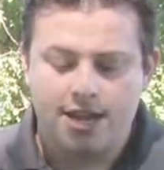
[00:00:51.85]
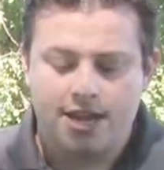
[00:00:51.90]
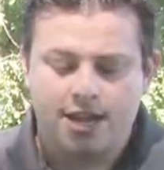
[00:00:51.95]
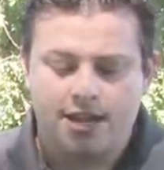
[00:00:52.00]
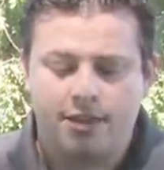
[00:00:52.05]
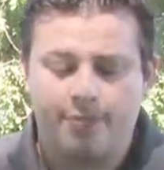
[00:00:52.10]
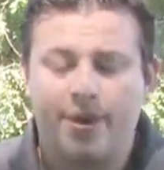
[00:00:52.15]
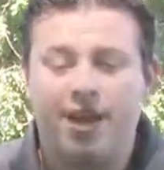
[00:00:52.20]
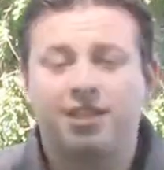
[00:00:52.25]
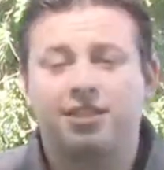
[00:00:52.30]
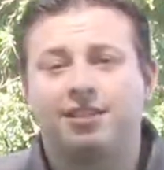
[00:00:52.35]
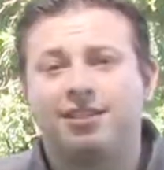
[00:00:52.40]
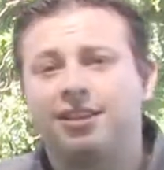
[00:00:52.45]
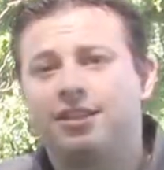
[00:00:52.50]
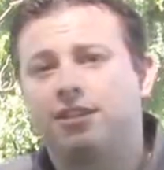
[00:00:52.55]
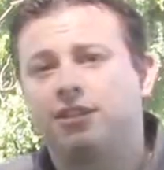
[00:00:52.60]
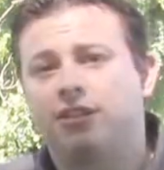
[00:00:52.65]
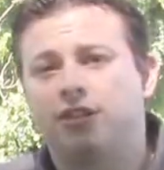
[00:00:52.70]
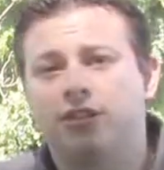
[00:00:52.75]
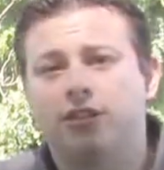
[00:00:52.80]
The best
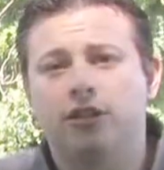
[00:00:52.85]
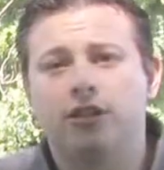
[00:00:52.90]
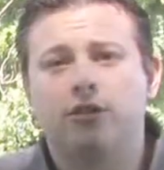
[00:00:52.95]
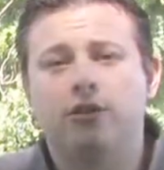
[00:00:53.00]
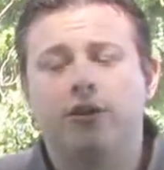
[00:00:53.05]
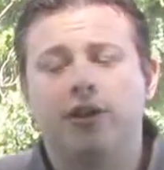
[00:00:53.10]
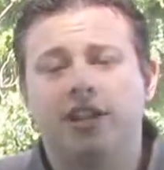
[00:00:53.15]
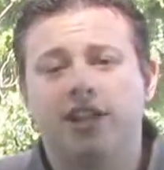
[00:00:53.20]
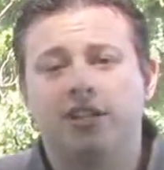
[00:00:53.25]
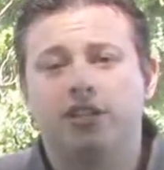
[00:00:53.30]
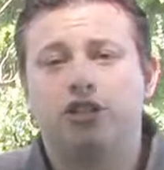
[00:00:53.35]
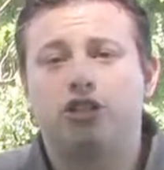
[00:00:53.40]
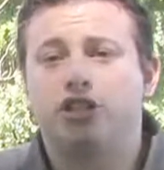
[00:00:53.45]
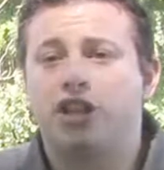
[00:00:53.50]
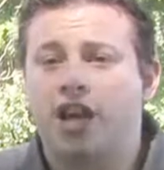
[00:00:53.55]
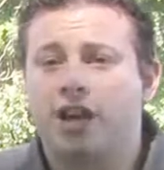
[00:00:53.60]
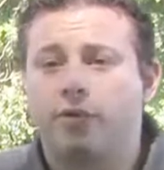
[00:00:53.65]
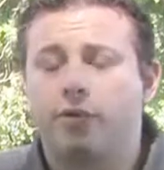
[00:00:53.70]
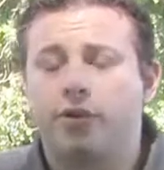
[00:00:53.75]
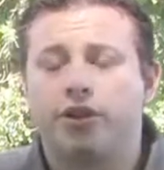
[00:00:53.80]
thing to do is
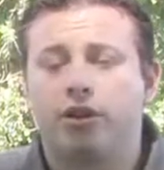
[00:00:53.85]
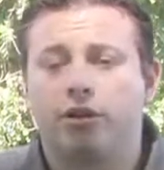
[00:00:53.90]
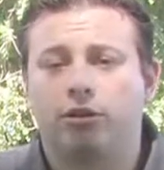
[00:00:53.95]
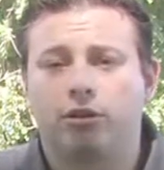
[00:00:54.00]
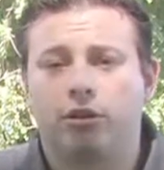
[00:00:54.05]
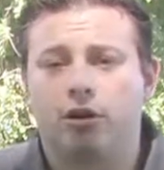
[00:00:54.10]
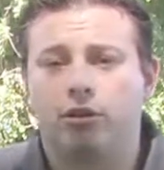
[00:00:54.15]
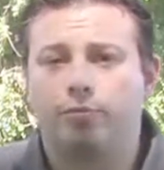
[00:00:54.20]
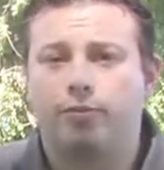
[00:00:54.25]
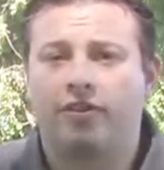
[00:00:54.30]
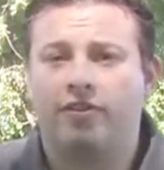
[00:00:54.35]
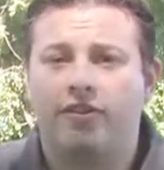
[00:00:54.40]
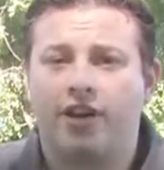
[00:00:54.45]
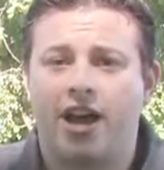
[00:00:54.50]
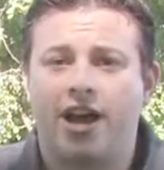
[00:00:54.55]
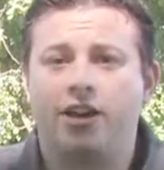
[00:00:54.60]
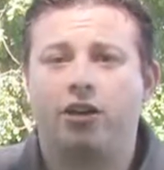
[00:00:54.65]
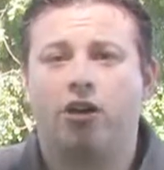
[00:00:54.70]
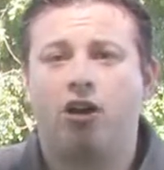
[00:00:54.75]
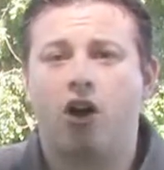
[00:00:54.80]
check with your loan
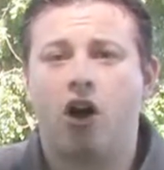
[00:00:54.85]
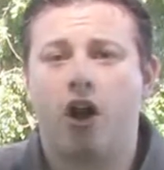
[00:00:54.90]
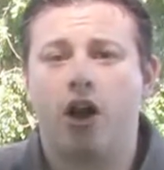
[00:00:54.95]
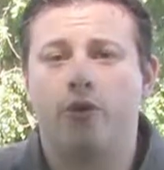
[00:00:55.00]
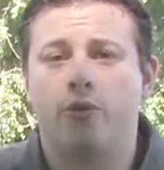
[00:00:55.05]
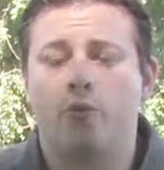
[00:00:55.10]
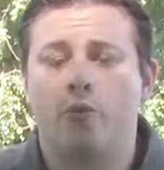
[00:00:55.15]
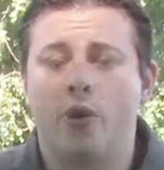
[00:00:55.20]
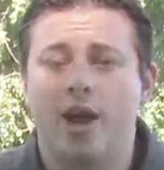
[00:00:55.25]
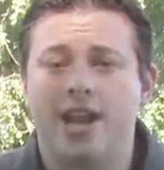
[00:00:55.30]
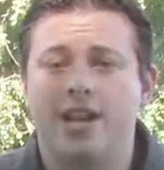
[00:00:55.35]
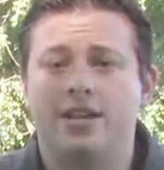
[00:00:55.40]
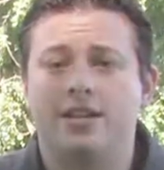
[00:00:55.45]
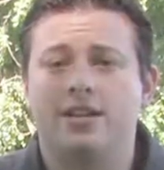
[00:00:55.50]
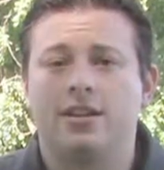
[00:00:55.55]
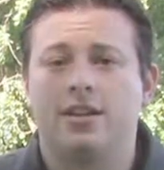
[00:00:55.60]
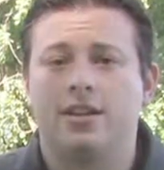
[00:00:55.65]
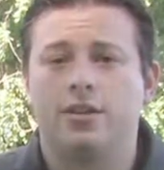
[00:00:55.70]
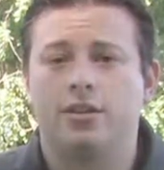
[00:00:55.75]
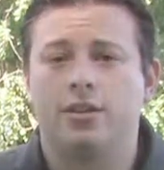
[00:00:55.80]
provider on
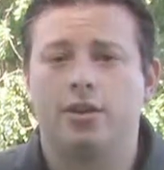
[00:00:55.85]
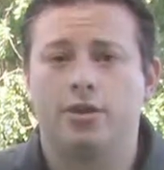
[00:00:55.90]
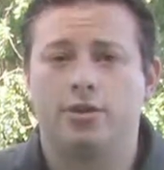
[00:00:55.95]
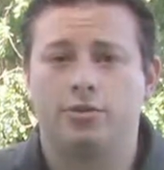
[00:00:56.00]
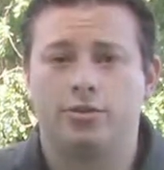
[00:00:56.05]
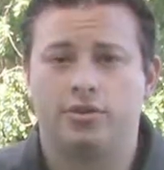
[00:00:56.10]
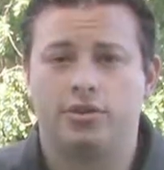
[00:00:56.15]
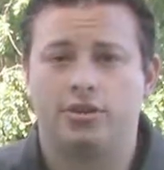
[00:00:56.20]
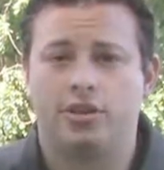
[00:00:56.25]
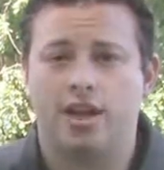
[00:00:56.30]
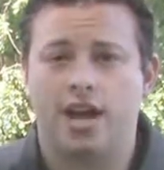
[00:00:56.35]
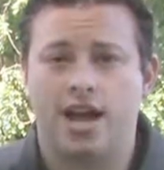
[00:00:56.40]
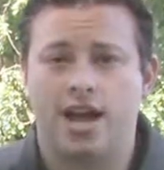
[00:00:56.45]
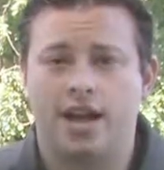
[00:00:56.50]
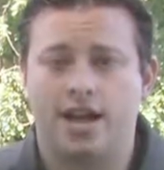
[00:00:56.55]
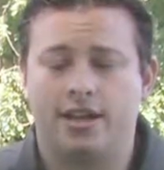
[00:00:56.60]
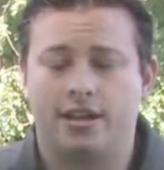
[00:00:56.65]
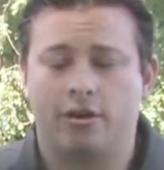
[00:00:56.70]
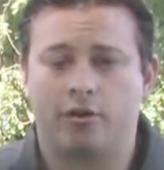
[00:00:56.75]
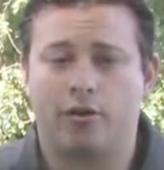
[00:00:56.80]
when those
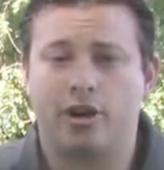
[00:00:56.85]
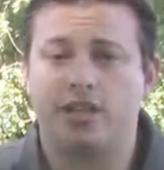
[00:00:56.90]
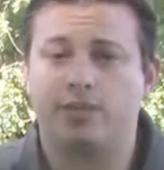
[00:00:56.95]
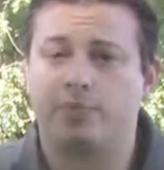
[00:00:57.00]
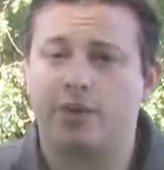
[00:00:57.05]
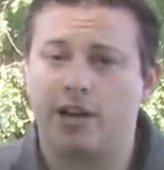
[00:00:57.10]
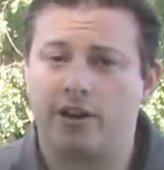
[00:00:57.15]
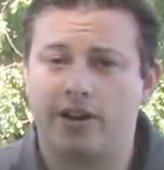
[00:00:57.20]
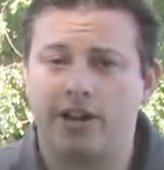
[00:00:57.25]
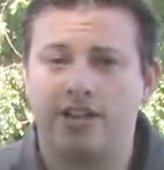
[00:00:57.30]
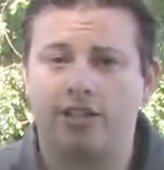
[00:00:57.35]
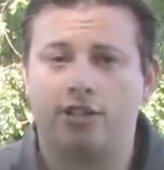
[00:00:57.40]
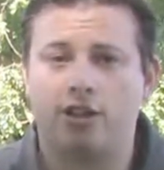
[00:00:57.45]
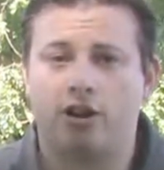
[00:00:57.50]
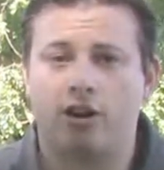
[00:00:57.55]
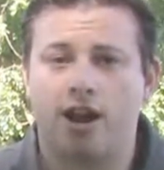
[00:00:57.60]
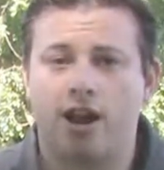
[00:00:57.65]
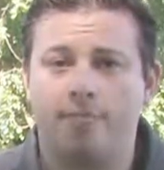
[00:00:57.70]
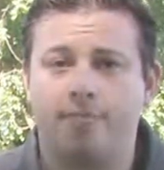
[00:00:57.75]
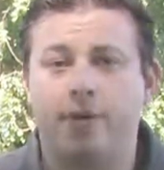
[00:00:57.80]
grace periods
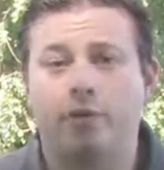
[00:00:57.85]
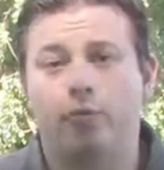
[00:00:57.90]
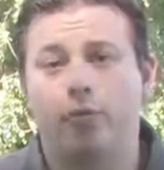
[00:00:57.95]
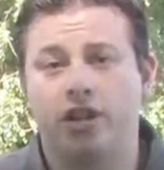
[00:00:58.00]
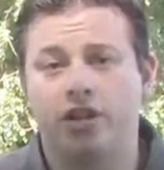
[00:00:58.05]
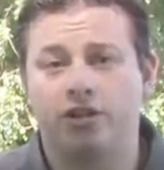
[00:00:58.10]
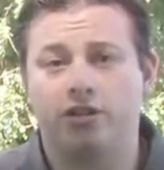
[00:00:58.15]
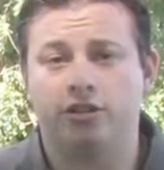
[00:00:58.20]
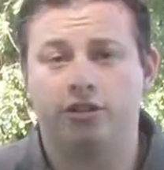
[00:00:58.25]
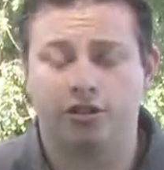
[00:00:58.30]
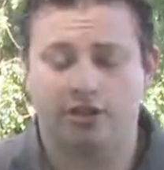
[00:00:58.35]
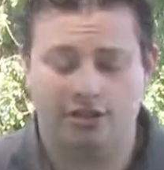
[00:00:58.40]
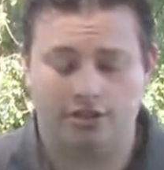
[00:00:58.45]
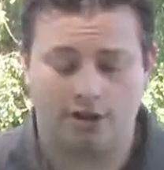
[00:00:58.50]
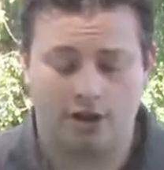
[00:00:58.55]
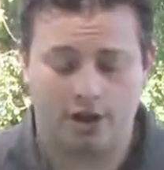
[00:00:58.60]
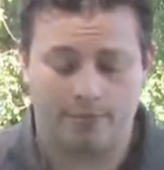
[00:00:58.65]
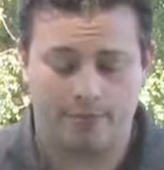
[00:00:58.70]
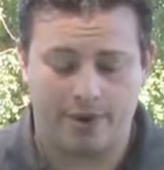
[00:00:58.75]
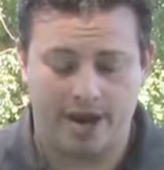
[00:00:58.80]
are up and when you should
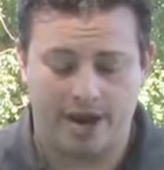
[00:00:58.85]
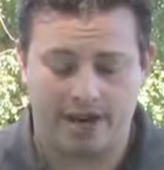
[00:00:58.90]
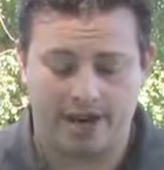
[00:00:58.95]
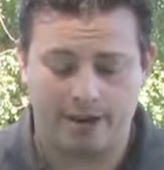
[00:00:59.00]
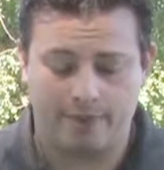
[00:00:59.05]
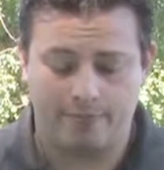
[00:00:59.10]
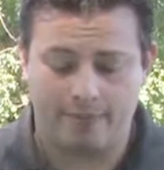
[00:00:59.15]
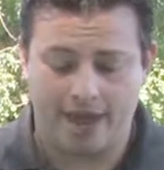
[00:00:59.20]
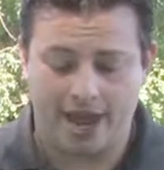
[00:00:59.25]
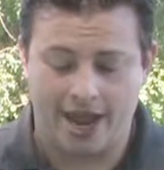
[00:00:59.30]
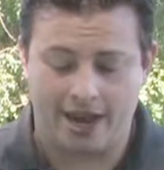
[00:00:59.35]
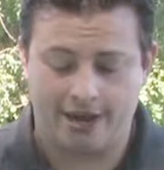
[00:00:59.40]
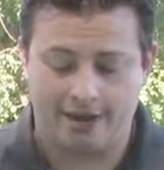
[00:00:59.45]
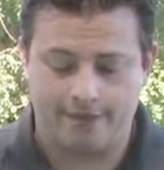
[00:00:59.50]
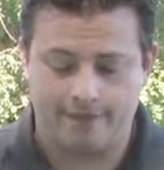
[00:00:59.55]
start paying it back.